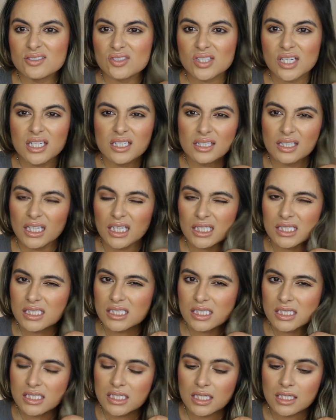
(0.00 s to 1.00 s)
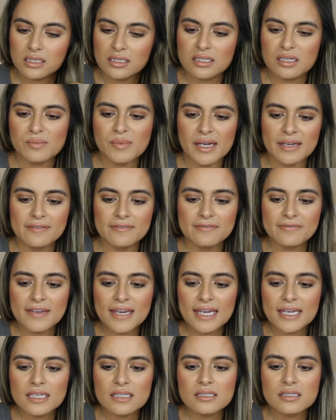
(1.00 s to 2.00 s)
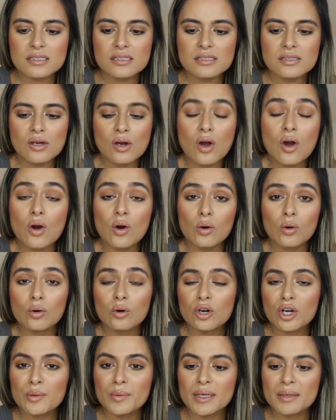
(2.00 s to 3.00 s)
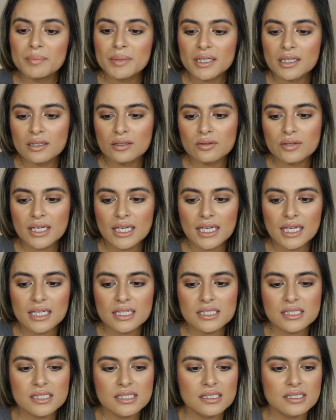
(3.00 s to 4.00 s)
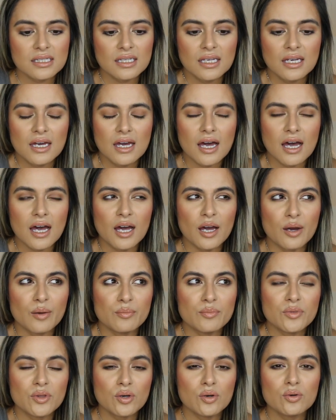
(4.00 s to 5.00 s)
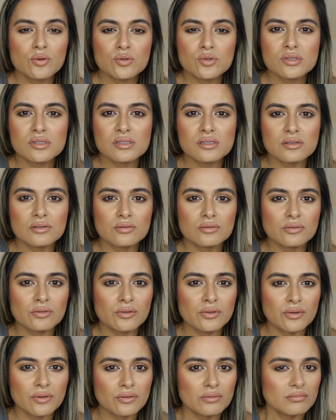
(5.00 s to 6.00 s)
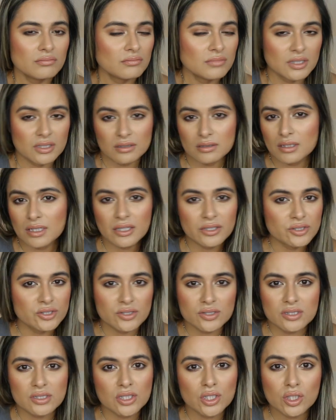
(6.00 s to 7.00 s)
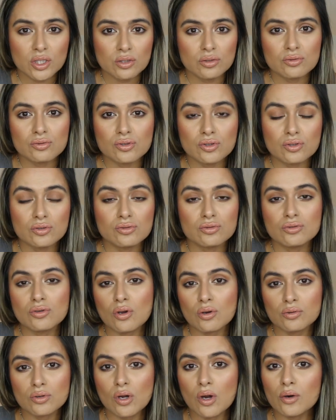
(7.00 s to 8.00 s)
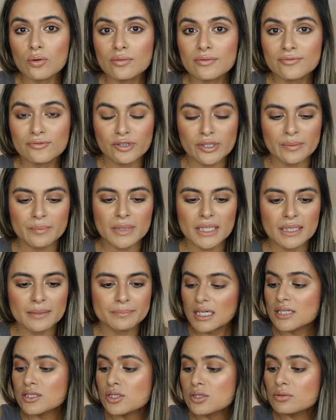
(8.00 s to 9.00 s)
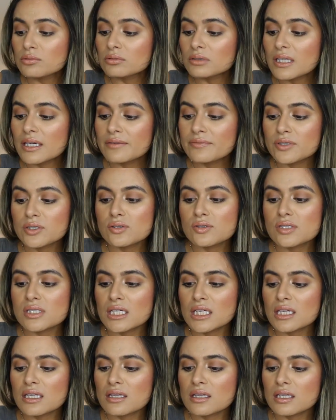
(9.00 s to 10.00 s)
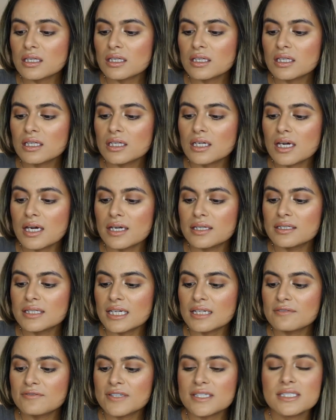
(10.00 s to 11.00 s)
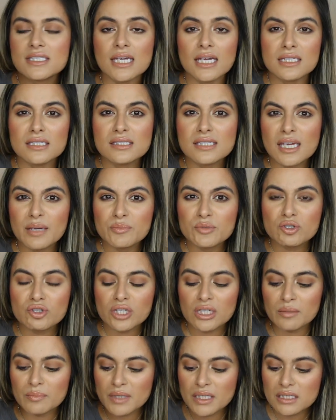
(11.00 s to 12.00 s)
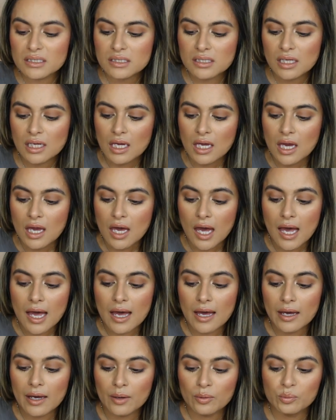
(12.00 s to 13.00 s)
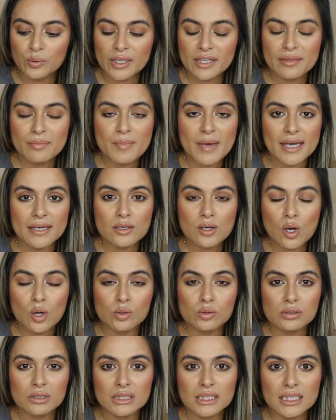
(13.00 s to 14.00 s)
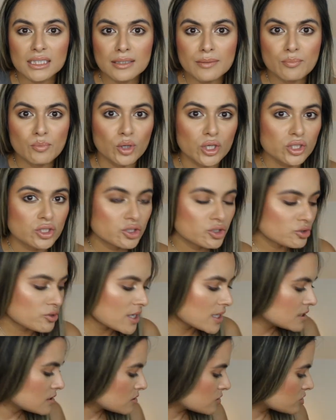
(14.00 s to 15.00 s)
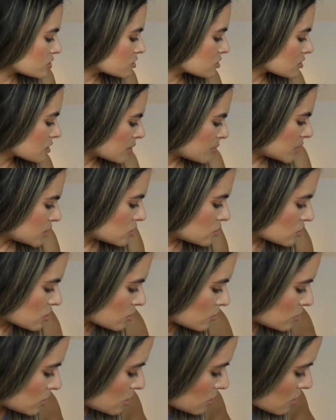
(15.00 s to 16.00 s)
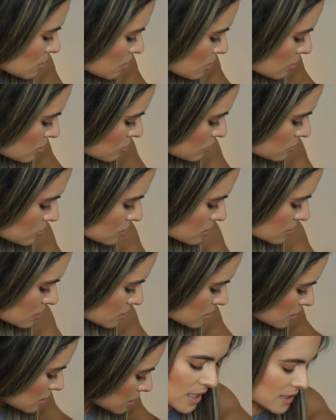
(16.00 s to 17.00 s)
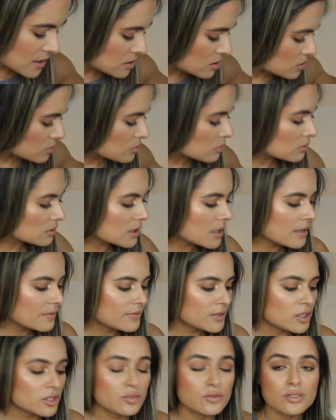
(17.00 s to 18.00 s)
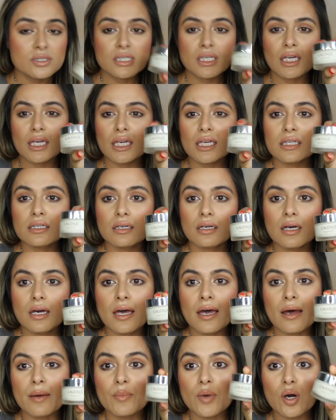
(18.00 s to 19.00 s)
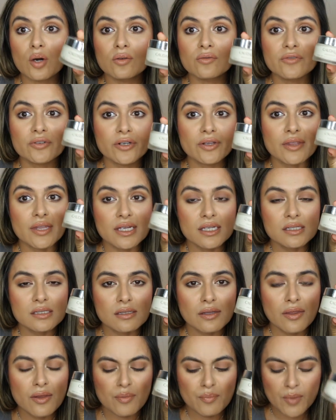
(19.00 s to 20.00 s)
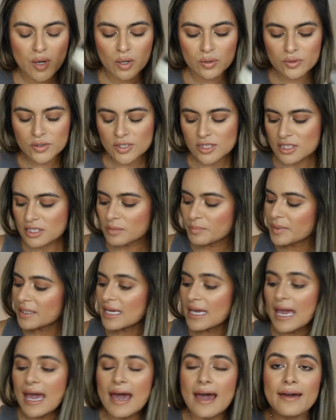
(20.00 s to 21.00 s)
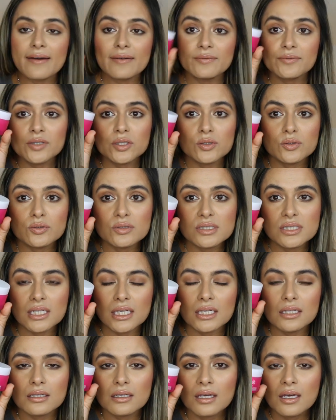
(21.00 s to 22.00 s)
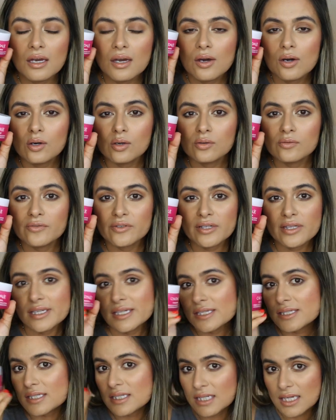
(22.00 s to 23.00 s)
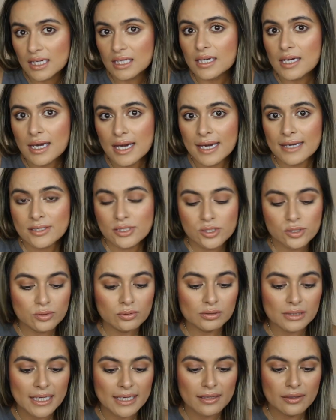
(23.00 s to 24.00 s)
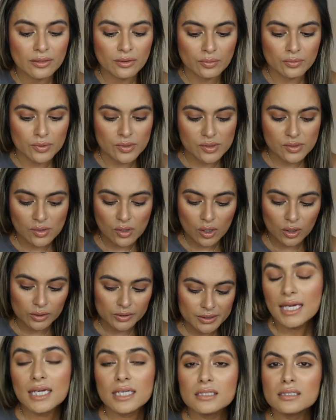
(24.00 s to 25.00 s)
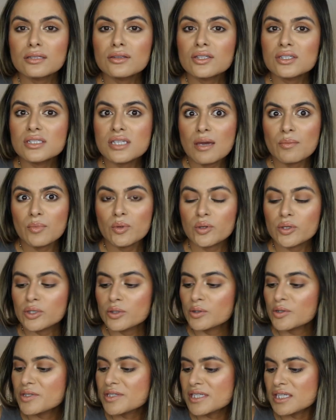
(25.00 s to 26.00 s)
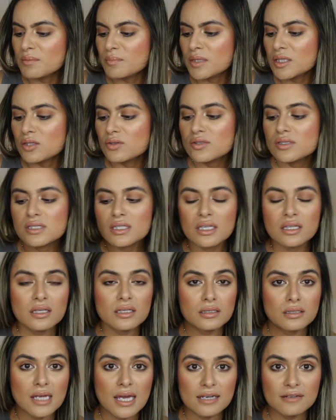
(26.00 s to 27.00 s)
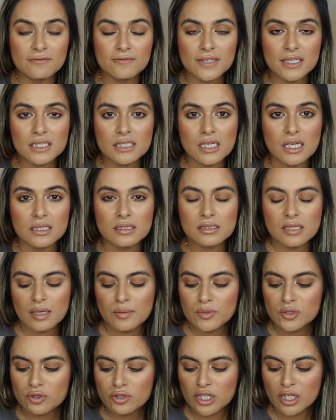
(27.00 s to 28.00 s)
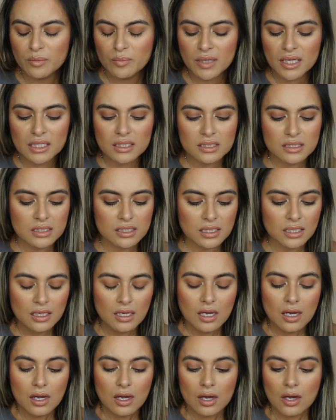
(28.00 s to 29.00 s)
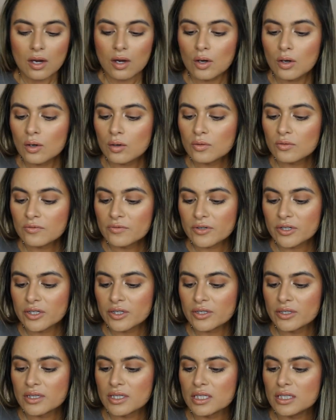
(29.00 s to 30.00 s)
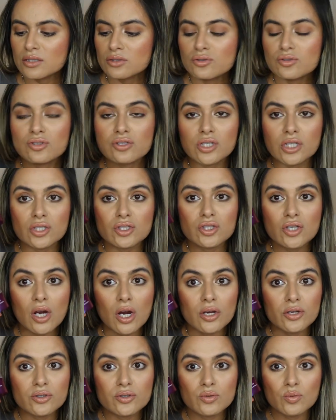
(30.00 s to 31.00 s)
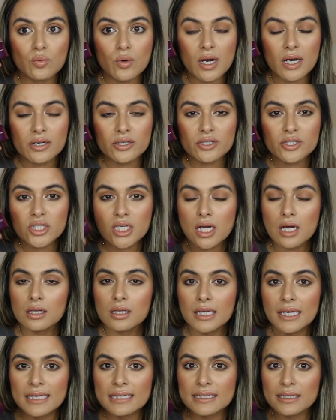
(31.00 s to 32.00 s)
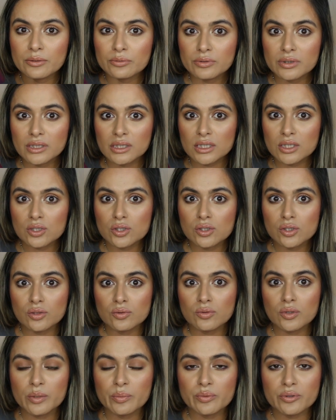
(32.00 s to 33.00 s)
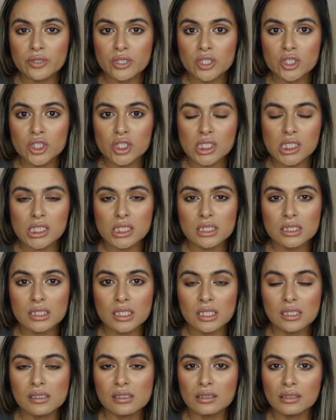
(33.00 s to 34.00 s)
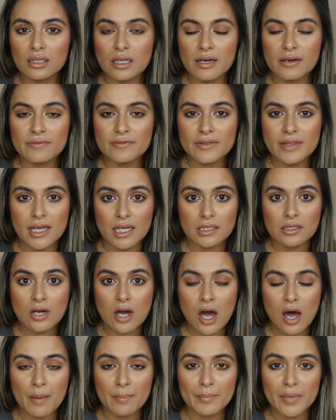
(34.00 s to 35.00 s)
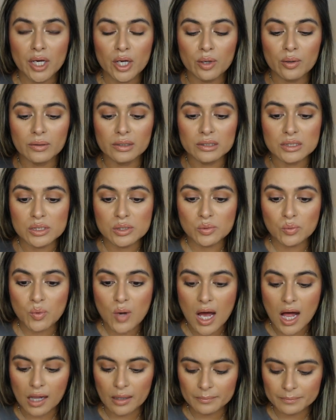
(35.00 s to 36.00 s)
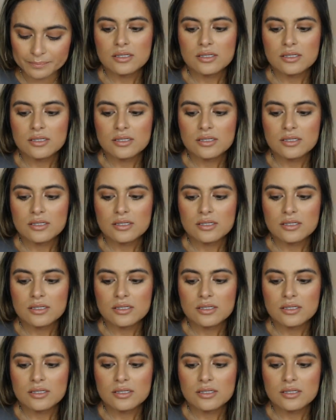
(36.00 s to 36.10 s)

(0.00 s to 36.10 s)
just kind of like stick to my face or my pillowcase. Um, those or are just a huge no-no for me. I do love using the uh, Night Fix Enzyme Treatment uh, with my Caudalie Moisturizers. Let me show you those. I do love using it um, over this the most, but I have used it over this and I, I do like the result. And in the demo, you'll see me using the Night Fix Enzyme Treatment over the nutrient charged water gel and I really do appreciate and love that combo as well.